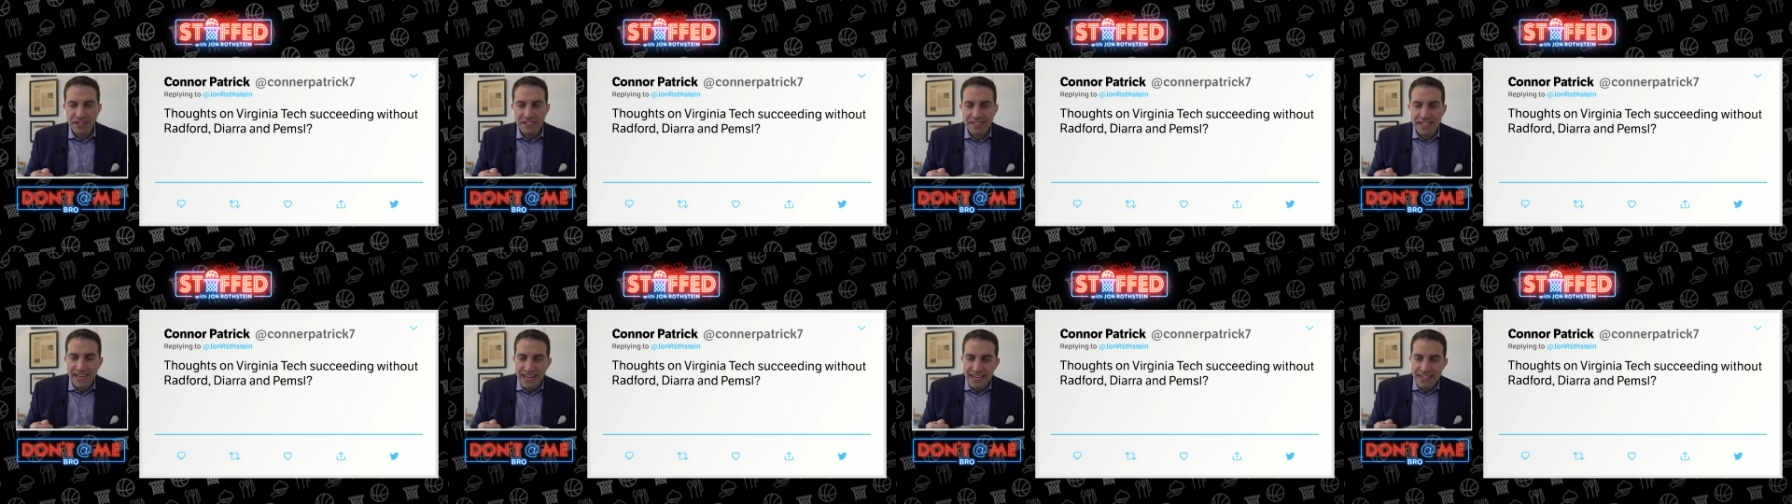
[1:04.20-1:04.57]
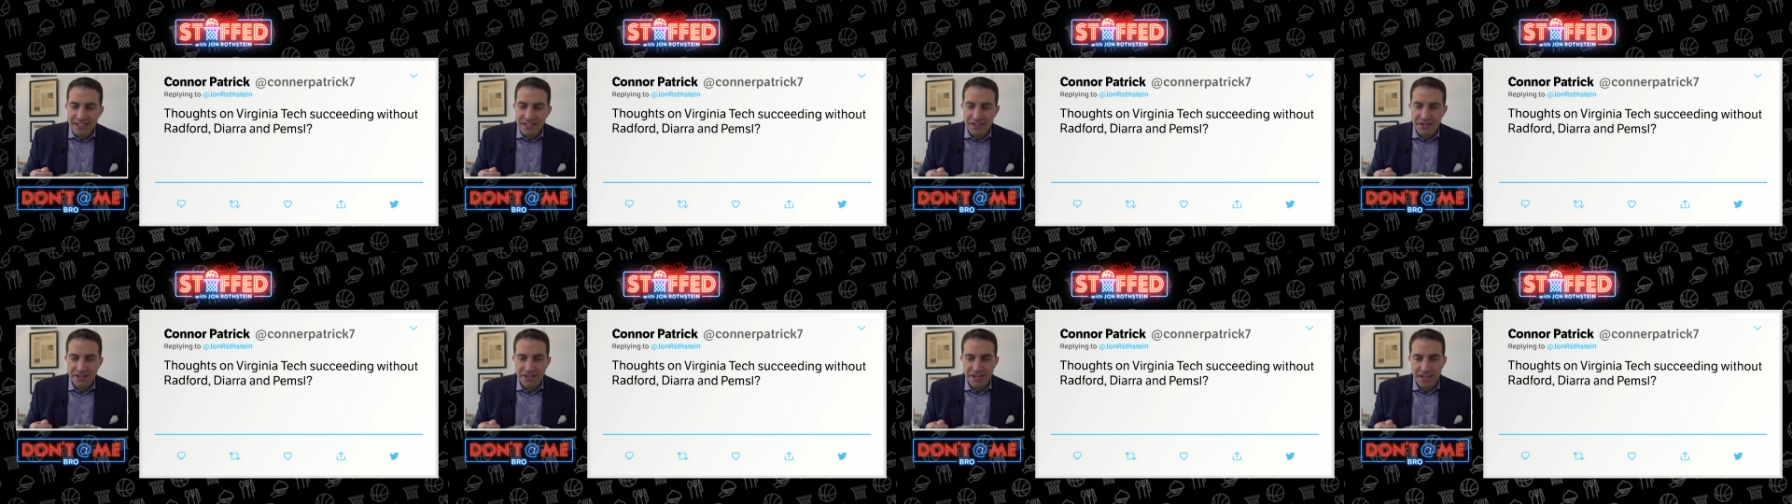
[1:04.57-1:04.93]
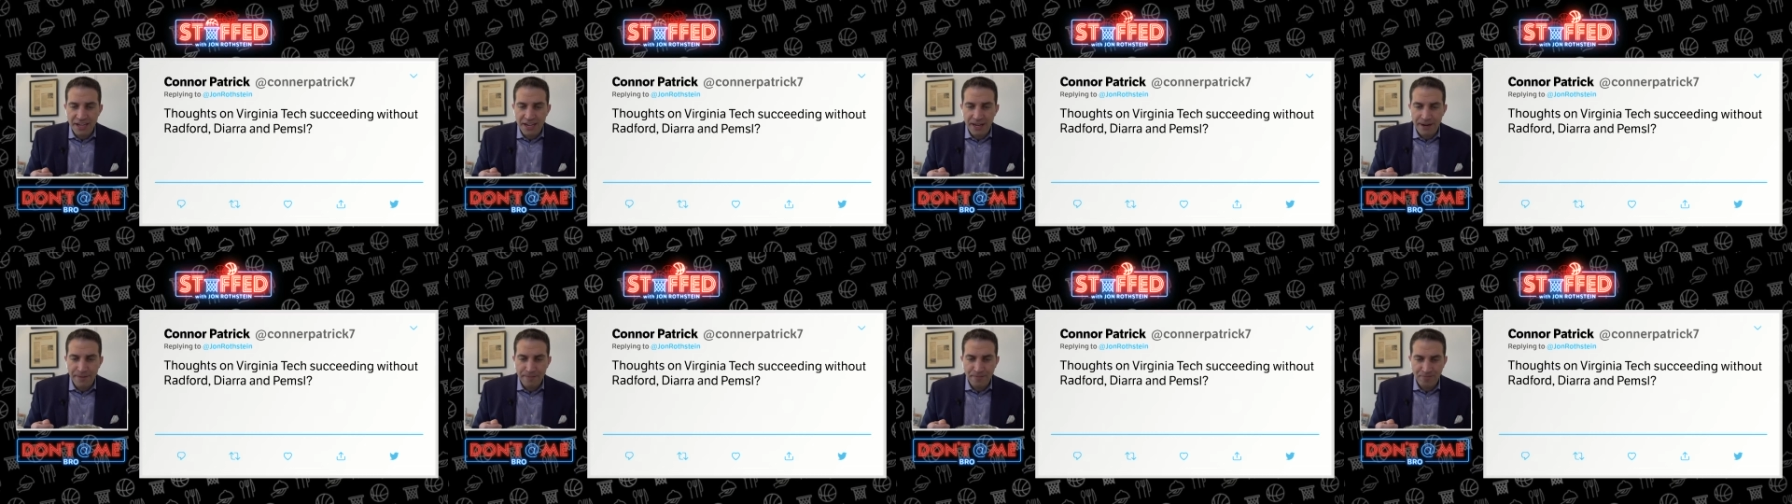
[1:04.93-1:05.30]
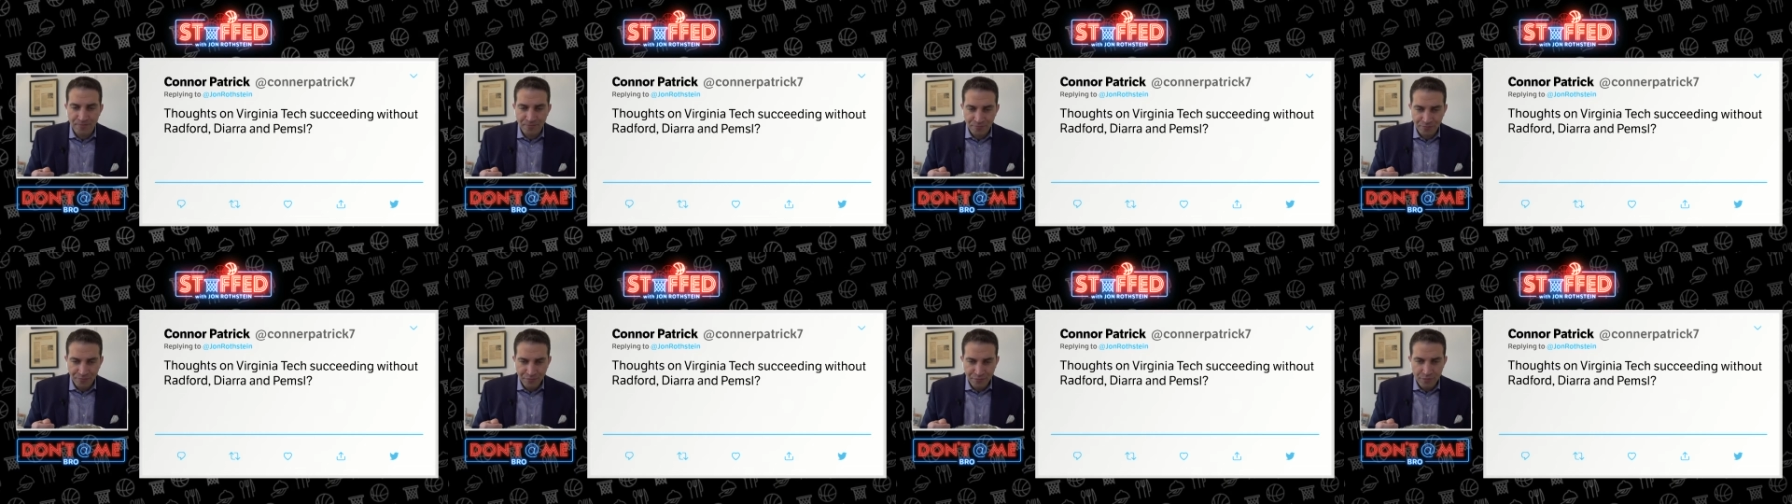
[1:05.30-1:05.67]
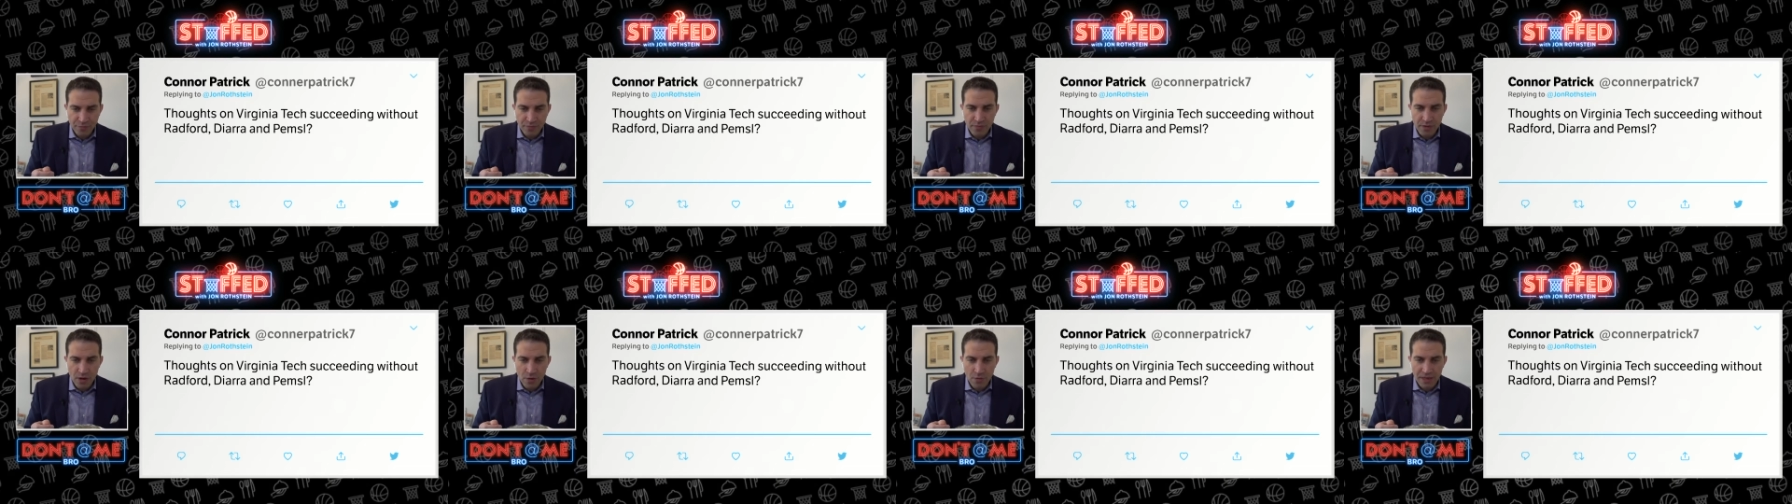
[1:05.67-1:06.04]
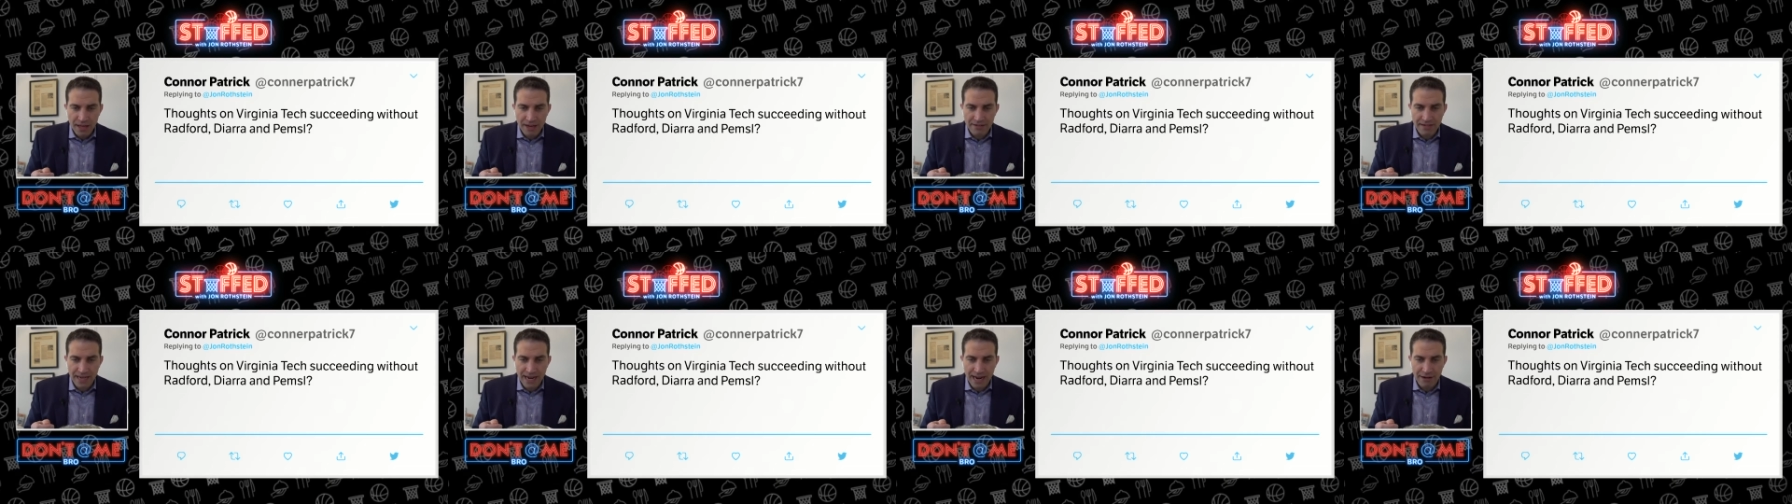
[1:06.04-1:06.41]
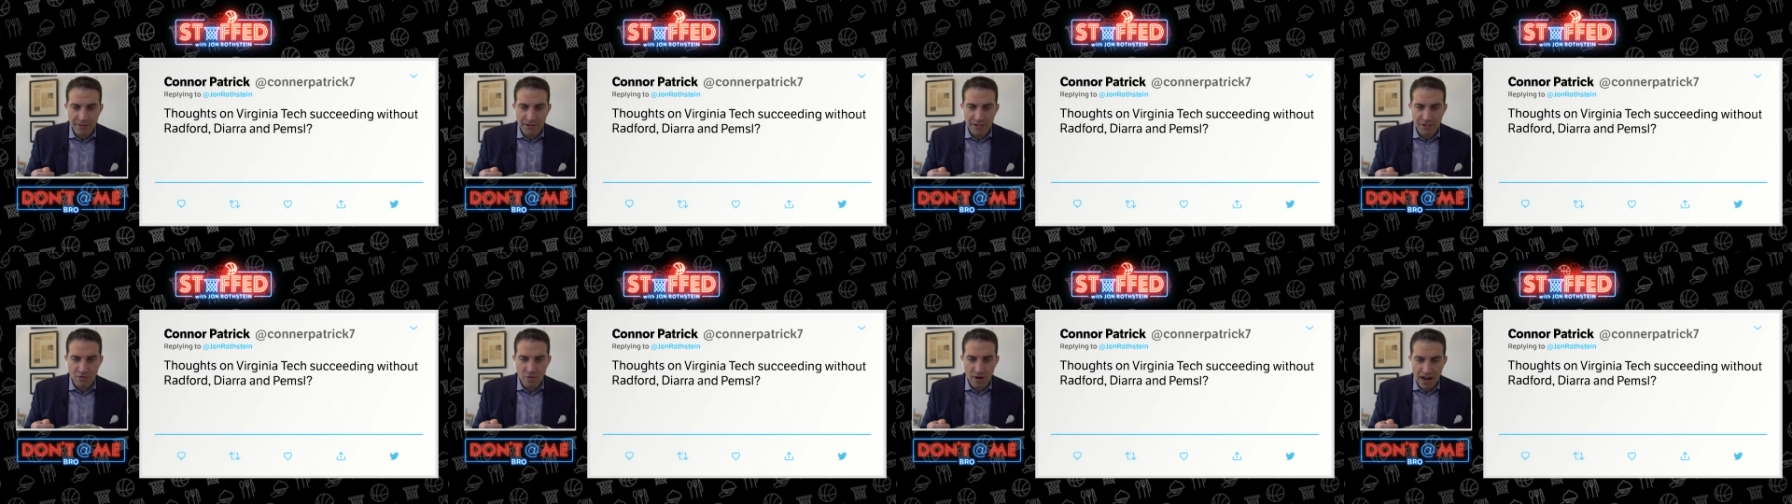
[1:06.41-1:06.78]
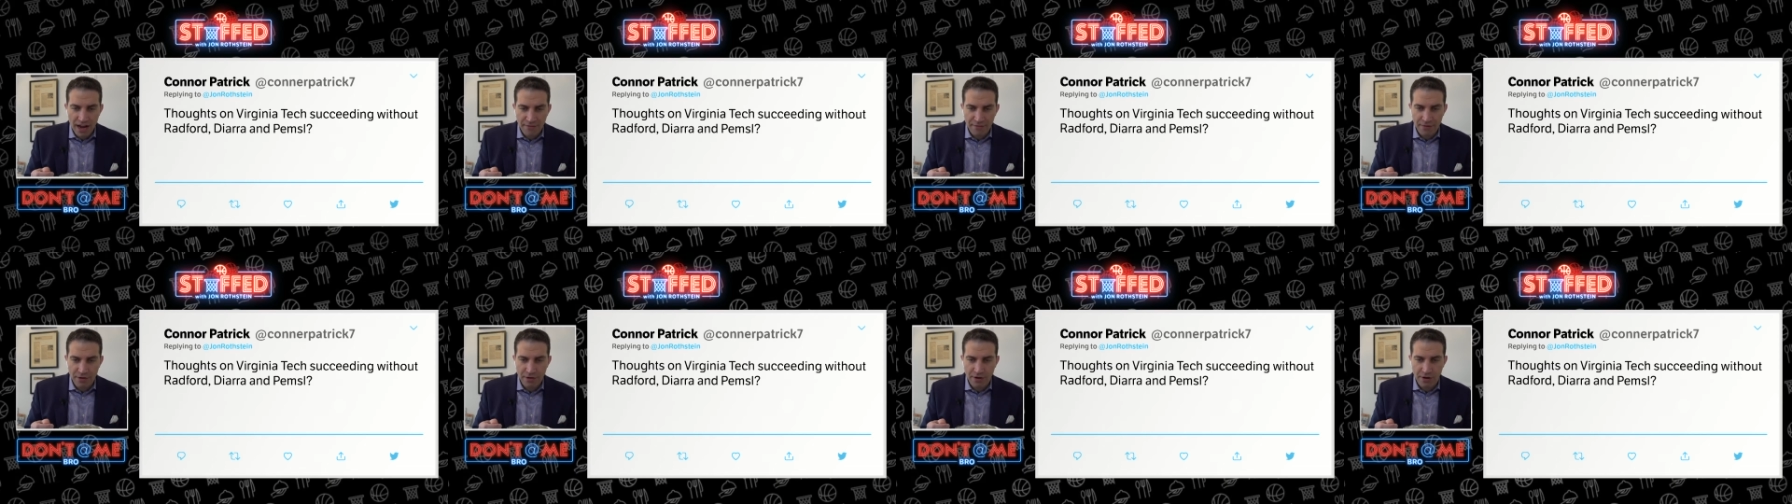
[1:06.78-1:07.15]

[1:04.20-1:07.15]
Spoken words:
Tech succeeding without Tyrese Radford,